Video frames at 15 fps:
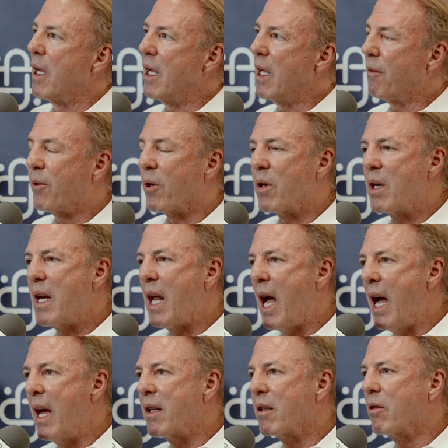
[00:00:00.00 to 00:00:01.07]
If you're
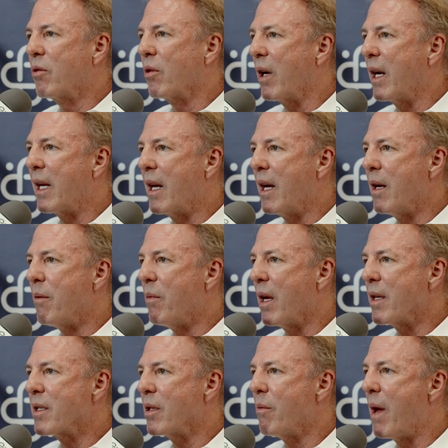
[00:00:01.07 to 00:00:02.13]
not great on
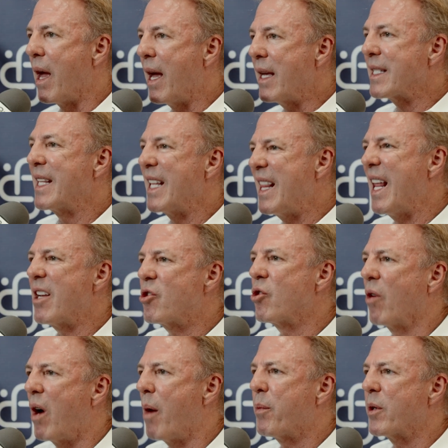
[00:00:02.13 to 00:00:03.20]
muscle mass, then that's
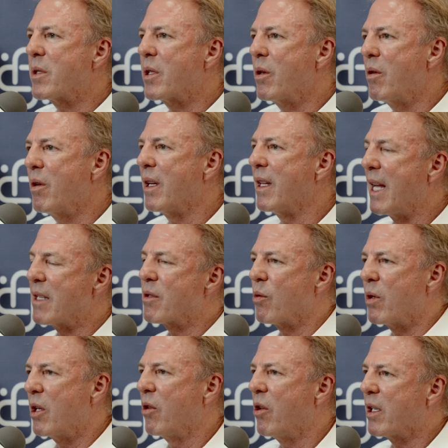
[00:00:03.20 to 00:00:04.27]
your opportunity. That's
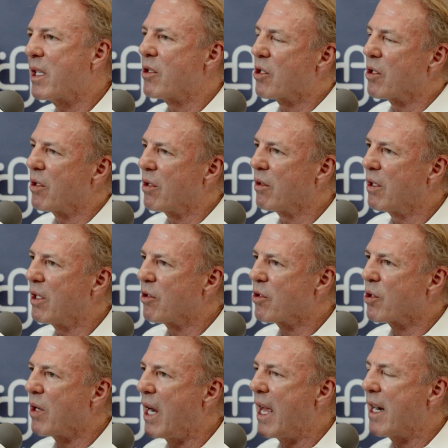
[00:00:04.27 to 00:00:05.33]
where you look at your
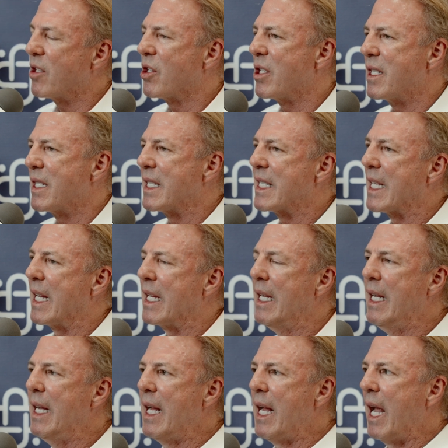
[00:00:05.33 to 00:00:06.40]
strategies and say,
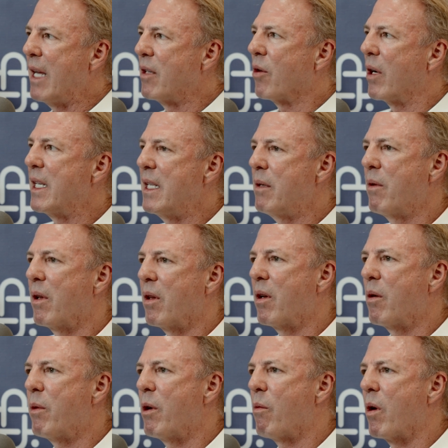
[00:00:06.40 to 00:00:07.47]
hey, do I need a
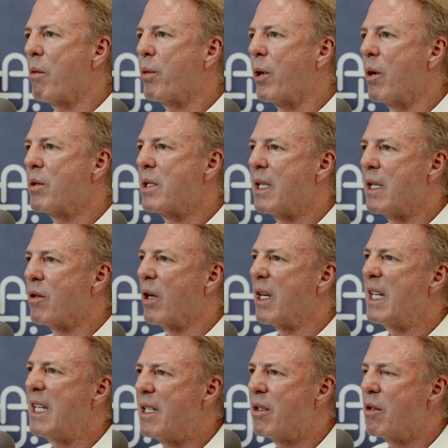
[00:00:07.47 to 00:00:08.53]
little bit more protein? Do I
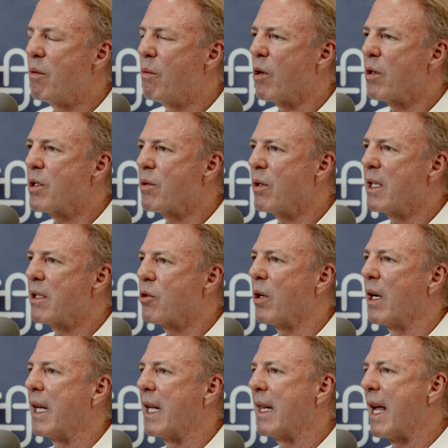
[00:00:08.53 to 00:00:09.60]
need to do more strength
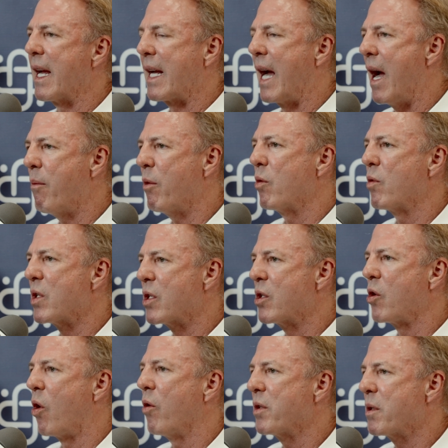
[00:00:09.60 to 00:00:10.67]
training? Like, I'm a
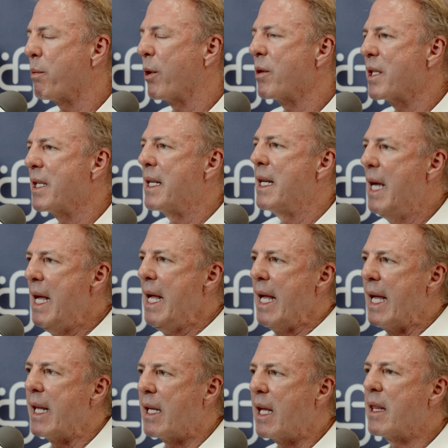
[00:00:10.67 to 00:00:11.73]
results person,
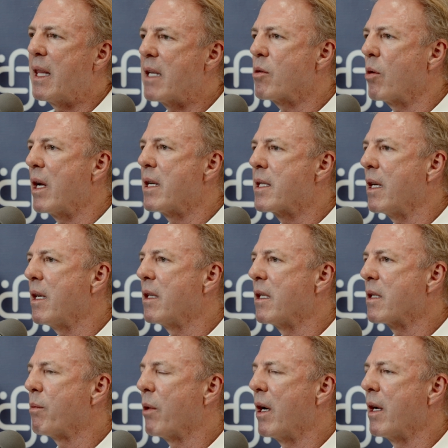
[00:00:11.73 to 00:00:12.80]
and that's what I saw in
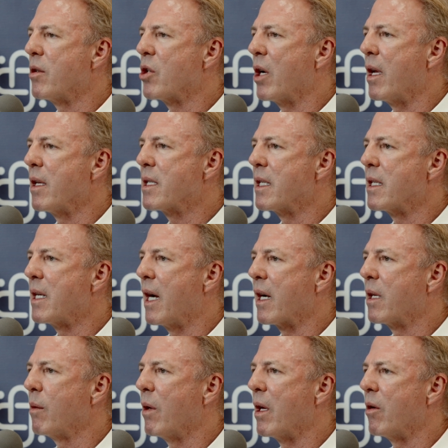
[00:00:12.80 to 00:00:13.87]
this Bryan Johnson
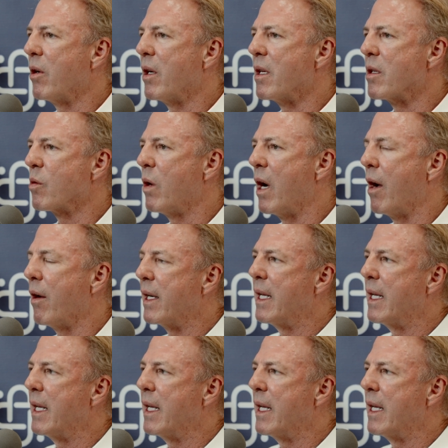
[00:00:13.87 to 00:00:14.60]
documentary as well.